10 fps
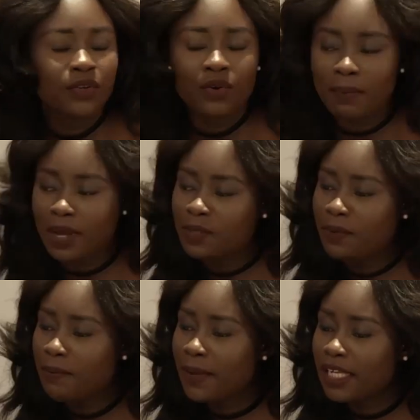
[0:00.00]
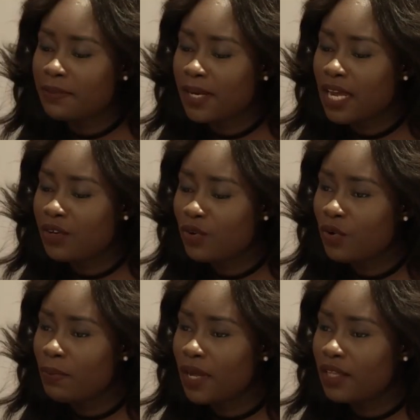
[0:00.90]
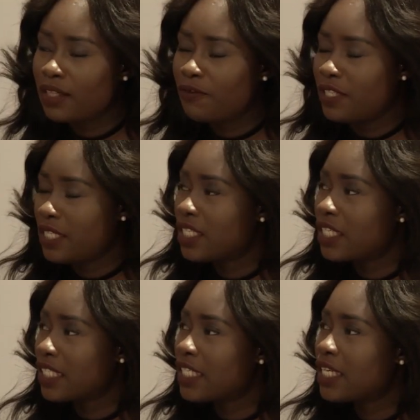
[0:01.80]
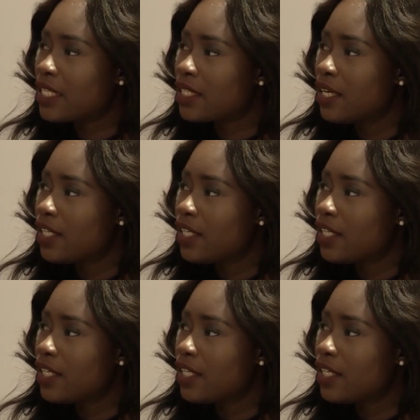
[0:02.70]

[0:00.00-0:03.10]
about sperm bank, but I know about the fertility clinics.